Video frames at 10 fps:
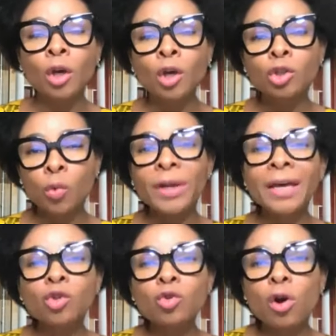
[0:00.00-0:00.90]
So when
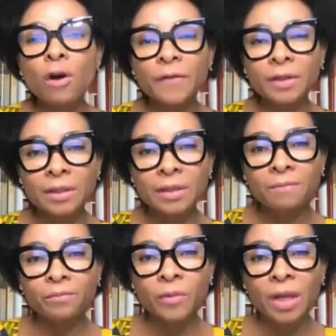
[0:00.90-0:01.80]
I took
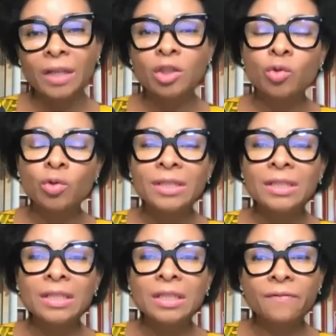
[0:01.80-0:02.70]
office as
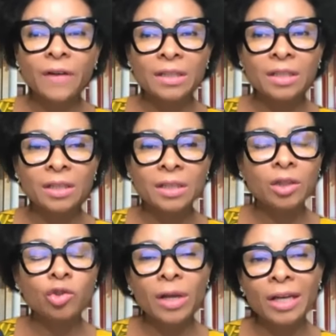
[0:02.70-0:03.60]
UCT's Vice Chancellor
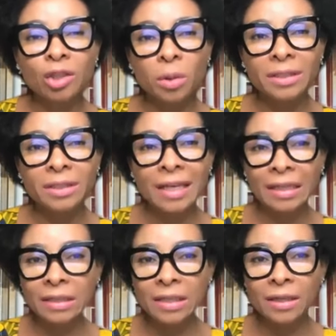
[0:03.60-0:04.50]
in July
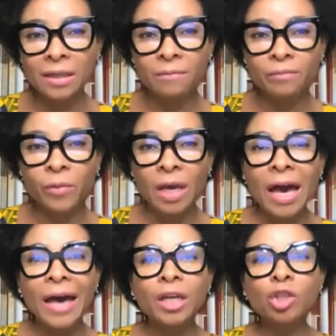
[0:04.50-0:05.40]
2018,
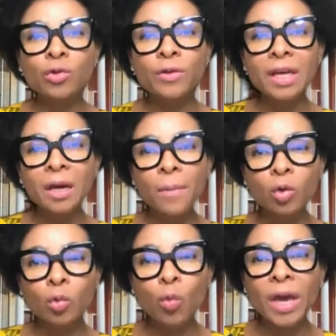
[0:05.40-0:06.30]
I had to think
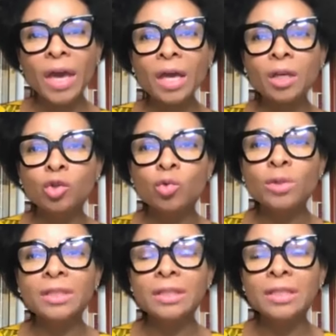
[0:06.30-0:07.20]
about where
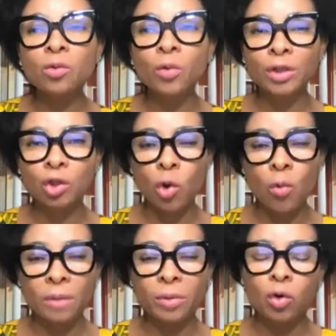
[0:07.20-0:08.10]
UCT was
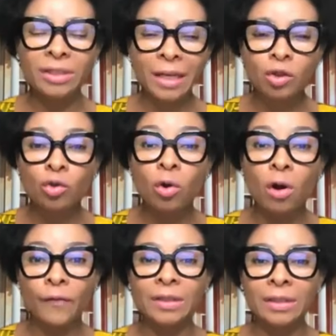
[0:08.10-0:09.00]
going because I took
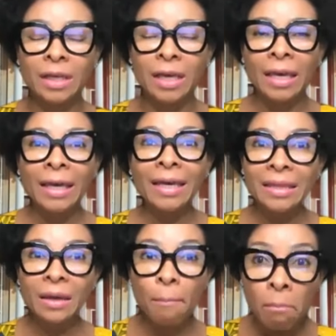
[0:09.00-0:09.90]
office in
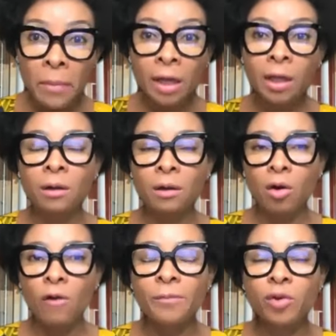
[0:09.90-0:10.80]
the middle
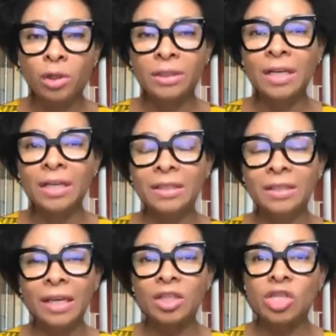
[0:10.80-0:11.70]
of protests
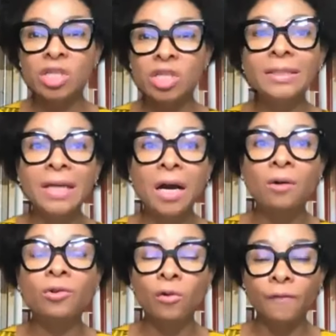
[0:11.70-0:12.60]
and
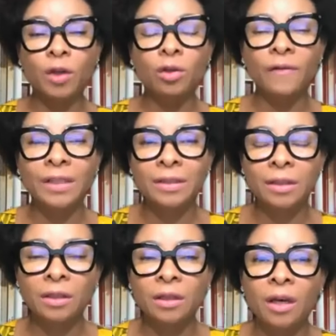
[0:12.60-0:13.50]
shutdown of the
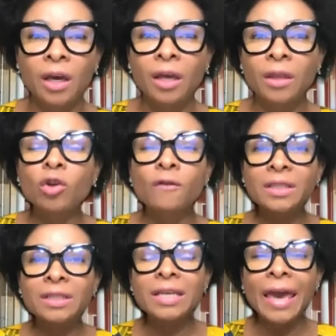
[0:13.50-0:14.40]
university. The
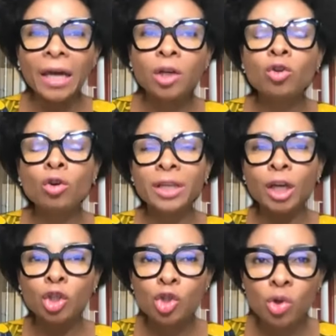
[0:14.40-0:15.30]
university had not
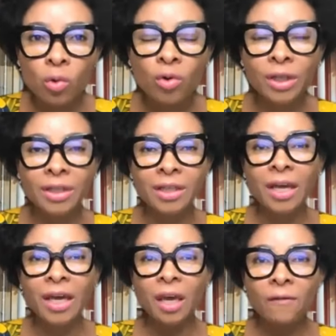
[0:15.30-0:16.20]
enjoyed
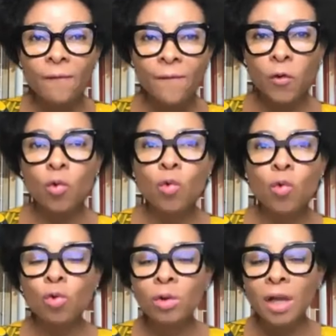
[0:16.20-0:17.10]
a
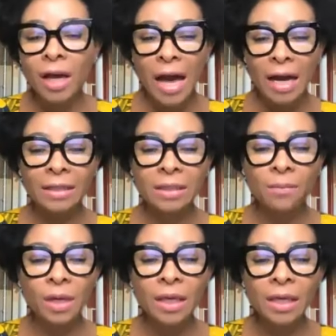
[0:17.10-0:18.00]
full
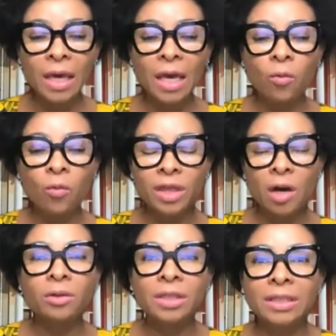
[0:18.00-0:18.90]
academic year
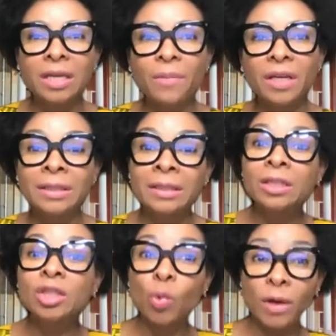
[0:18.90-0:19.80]
without disturbance
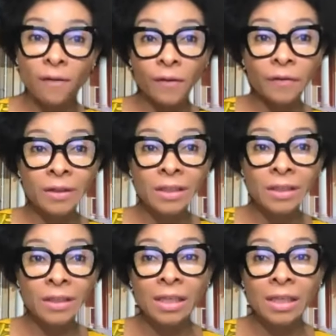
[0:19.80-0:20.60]
since 2015,